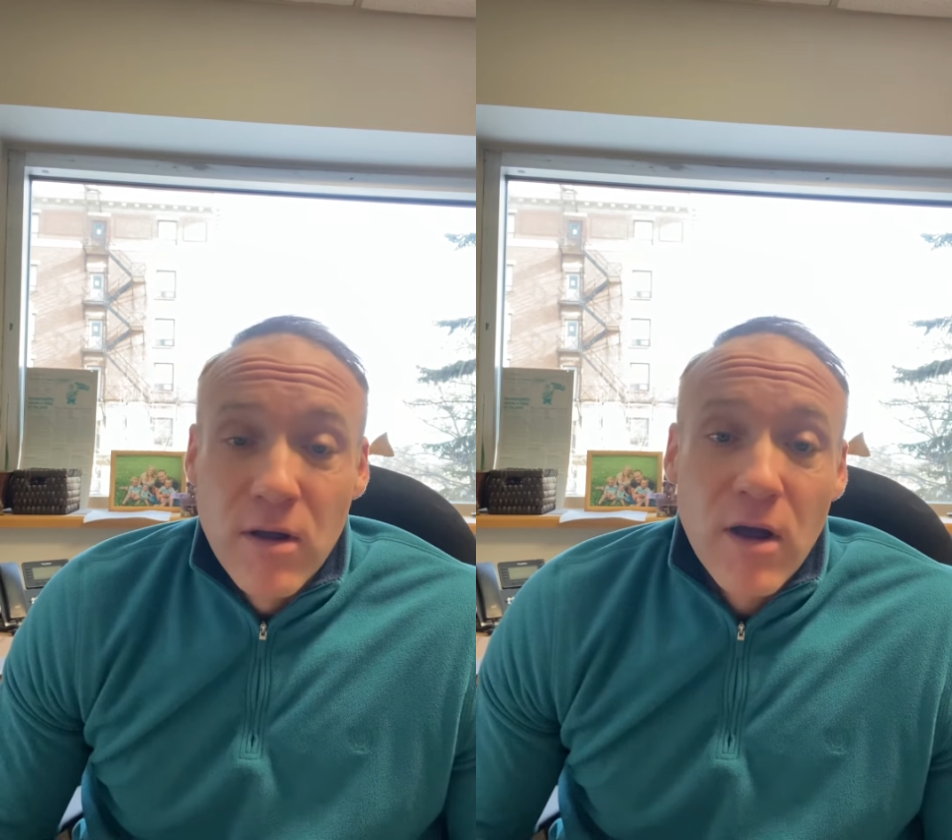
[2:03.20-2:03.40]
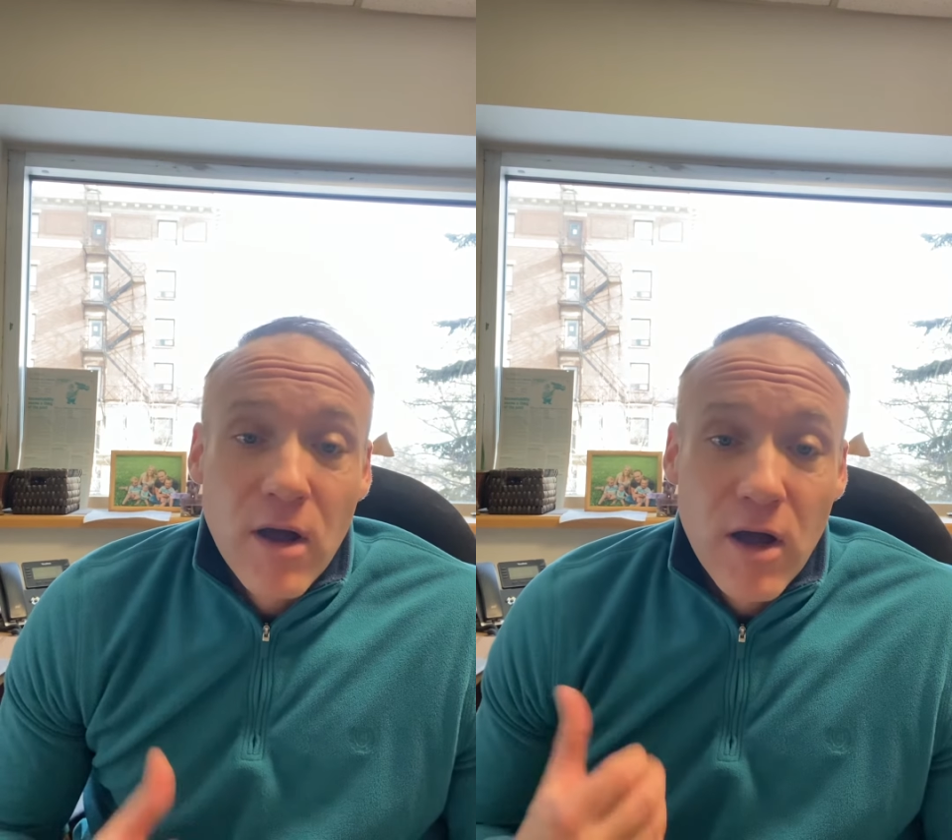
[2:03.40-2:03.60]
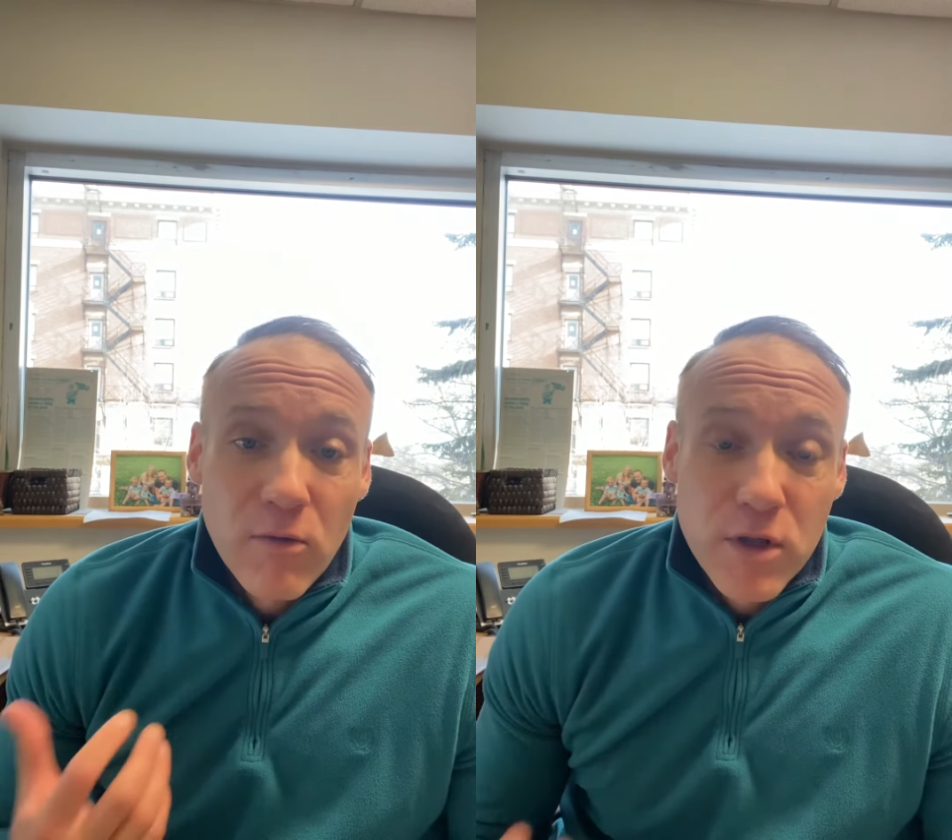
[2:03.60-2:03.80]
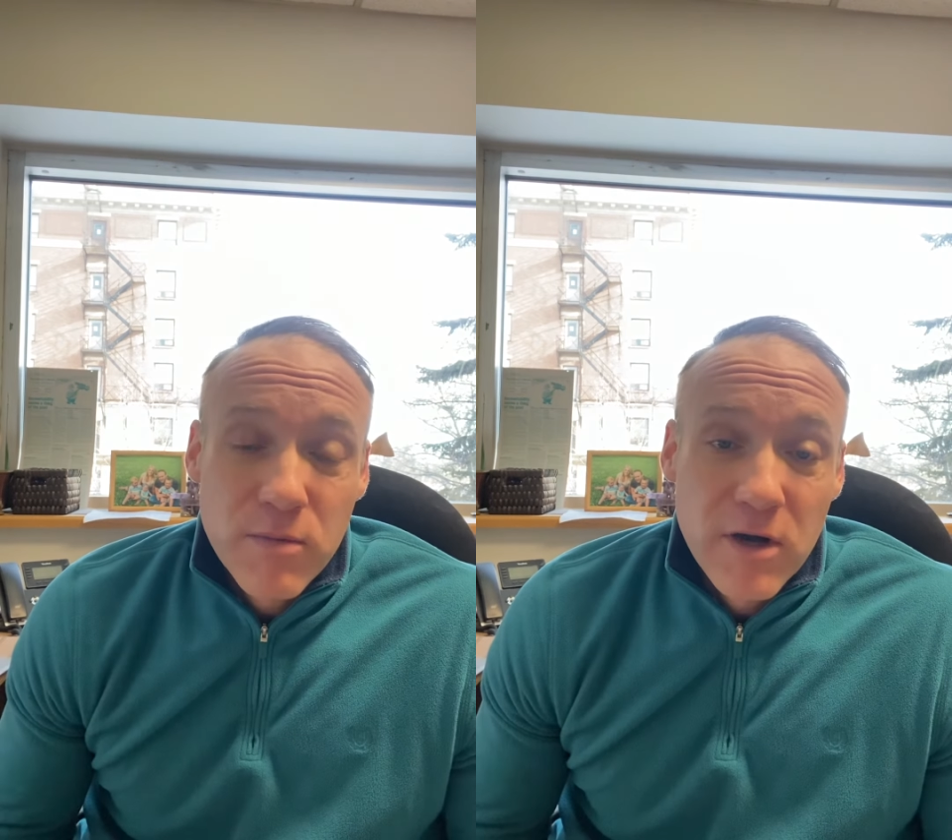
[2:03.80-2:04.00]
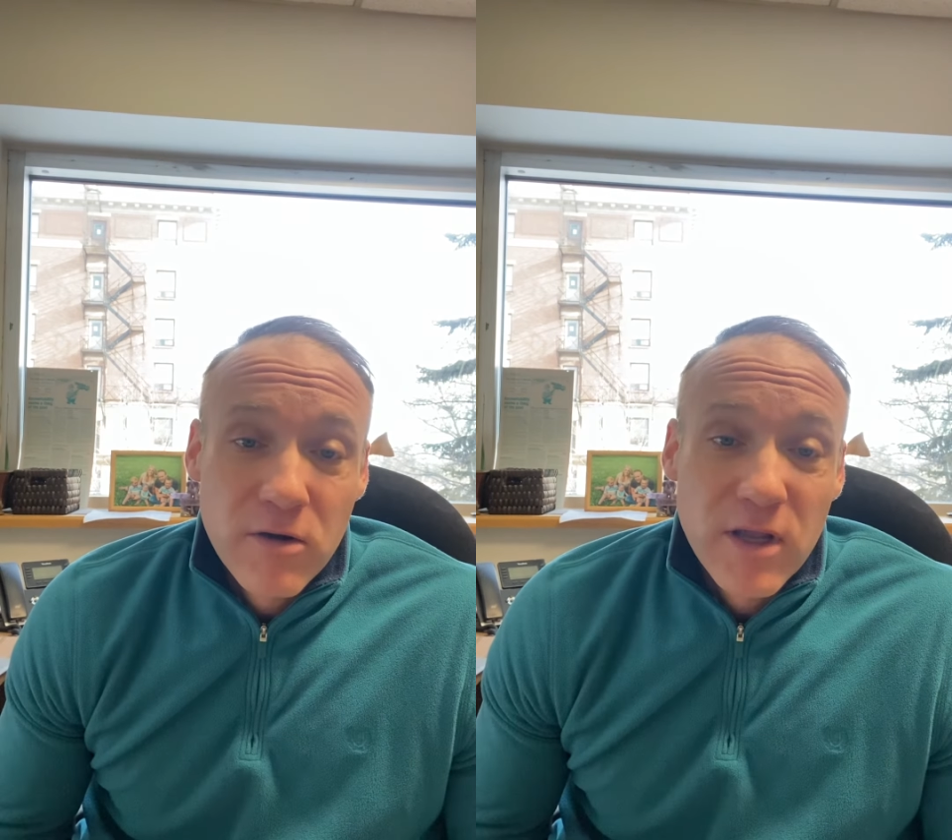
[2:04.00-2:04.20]
always
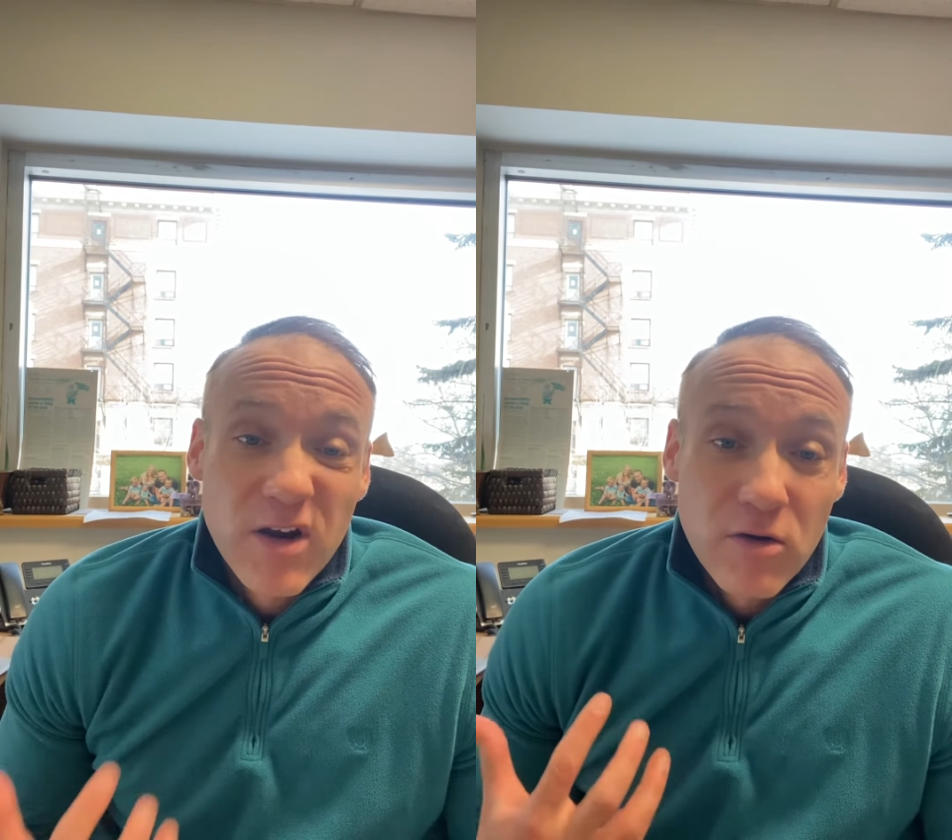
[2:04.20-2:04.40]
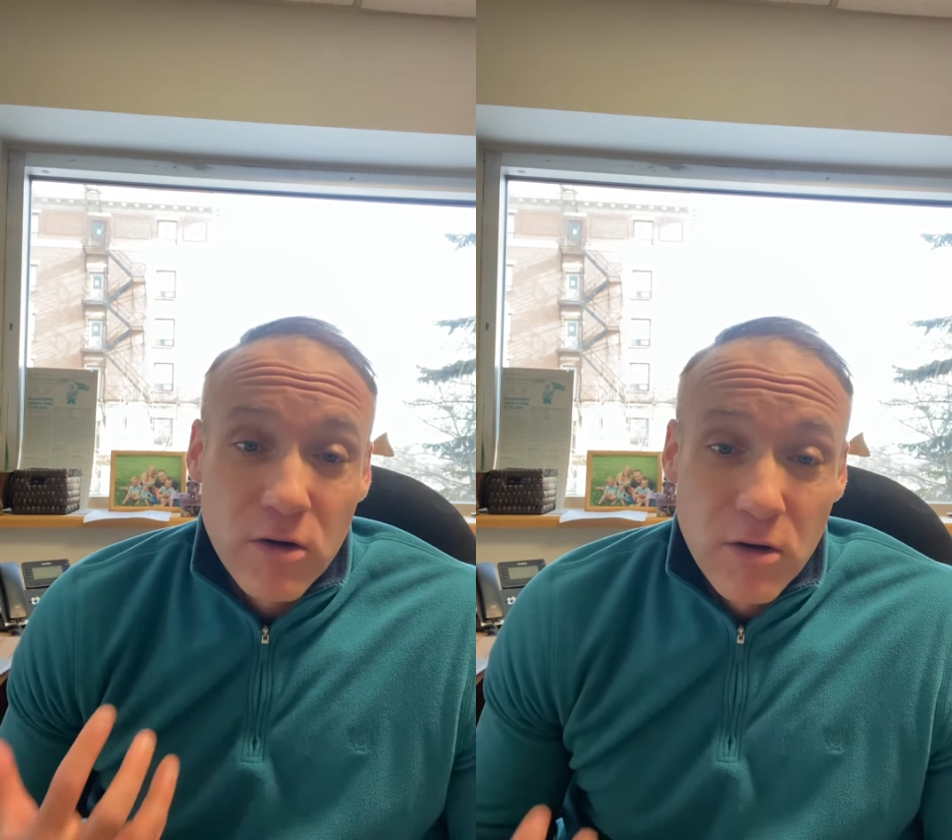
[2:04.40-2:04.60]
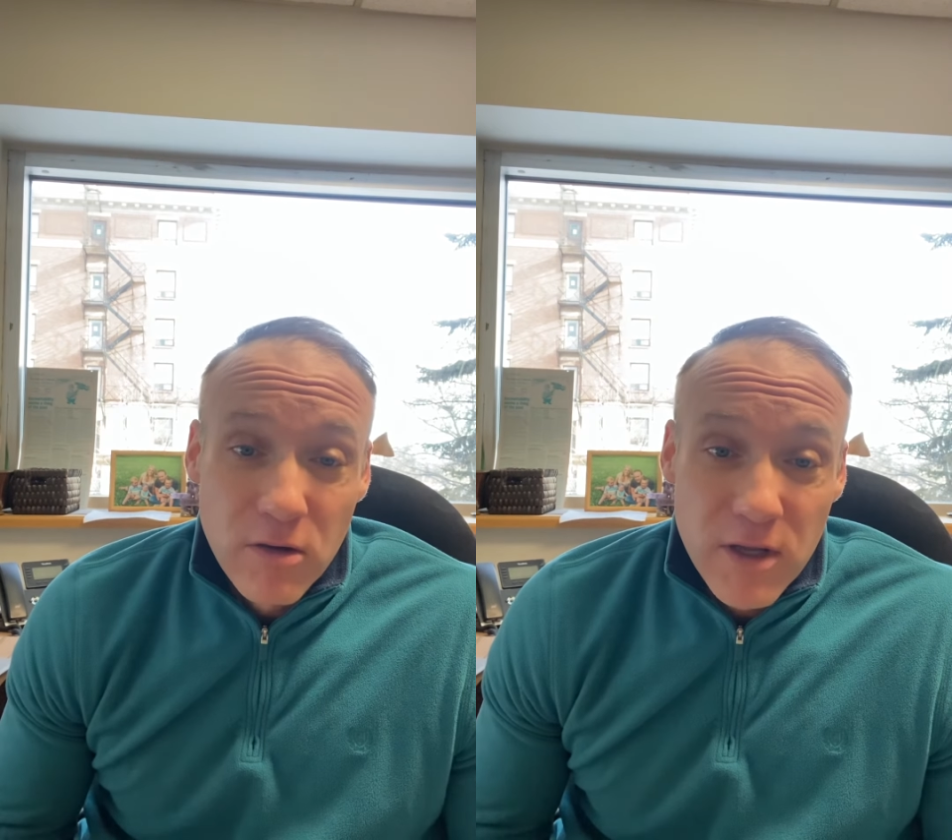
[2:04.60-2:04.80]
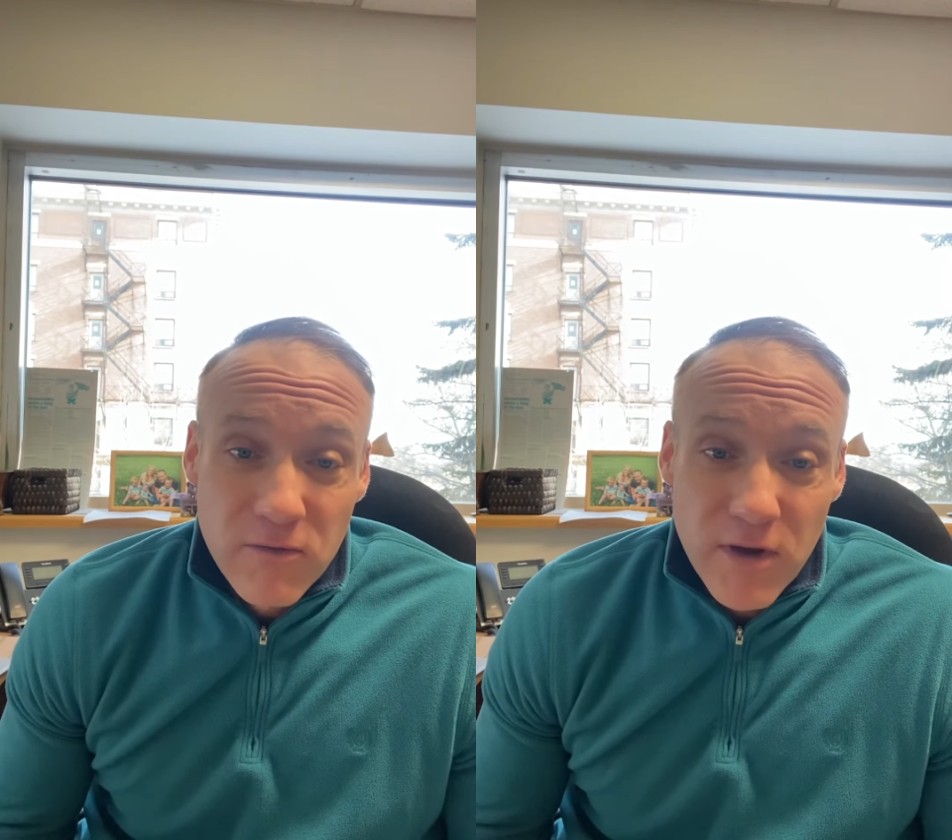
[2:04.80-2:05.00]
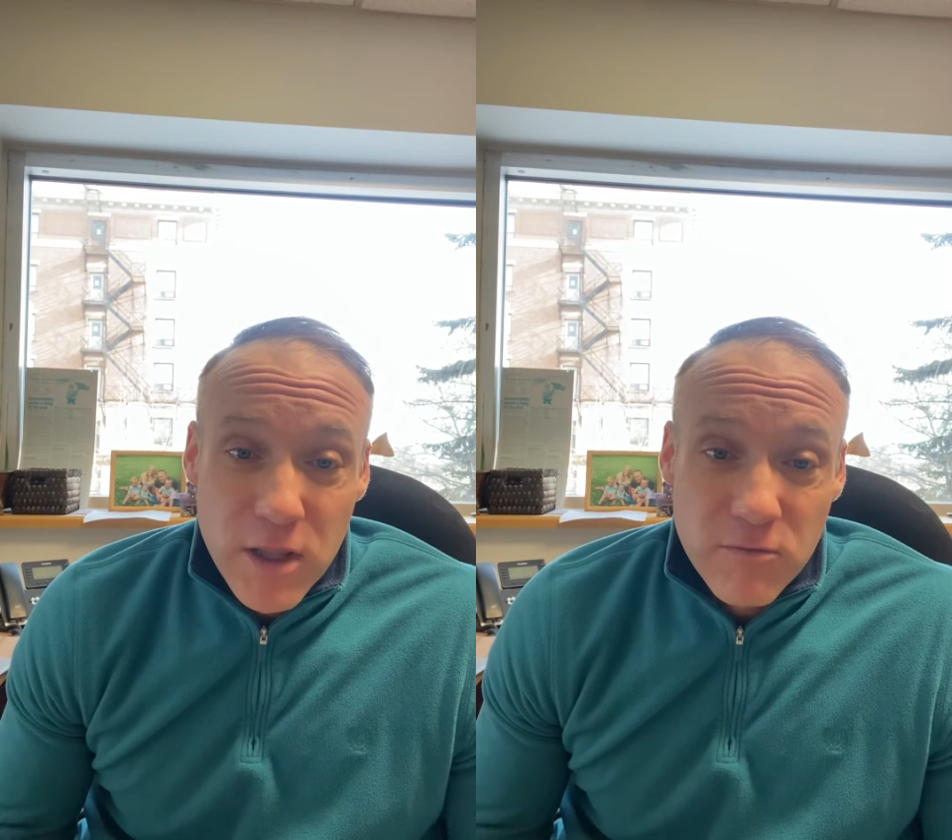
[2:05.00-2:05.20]
better to get early
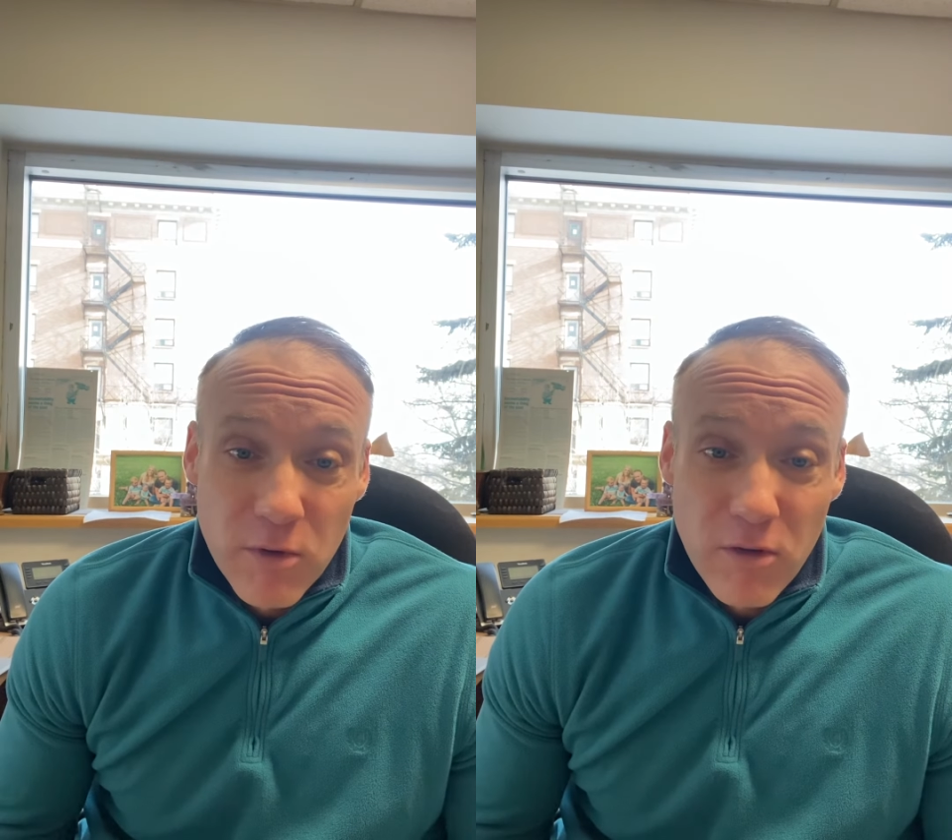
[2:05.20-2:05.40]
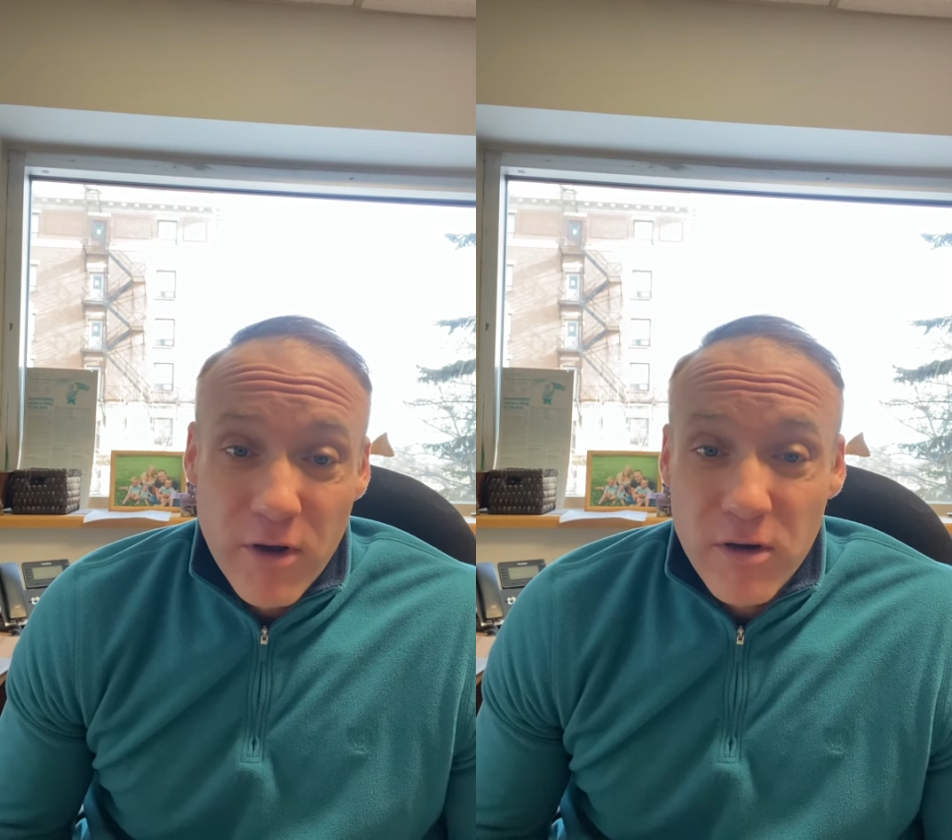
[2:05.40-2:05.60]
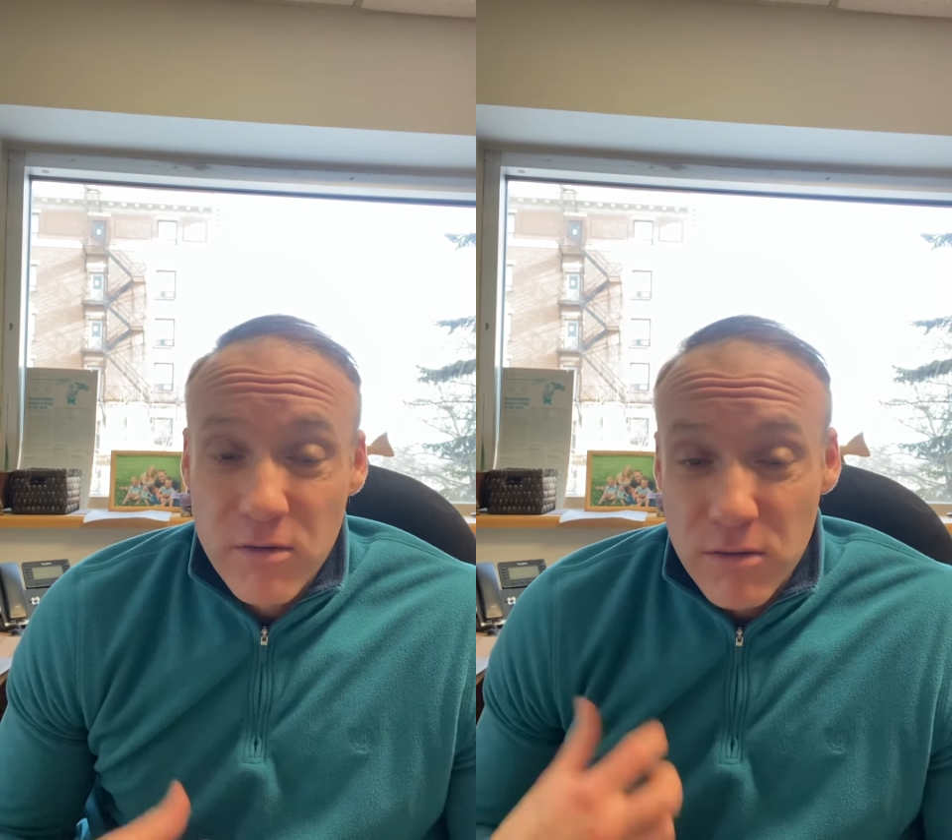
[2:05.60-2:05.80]
advice from a lawyer.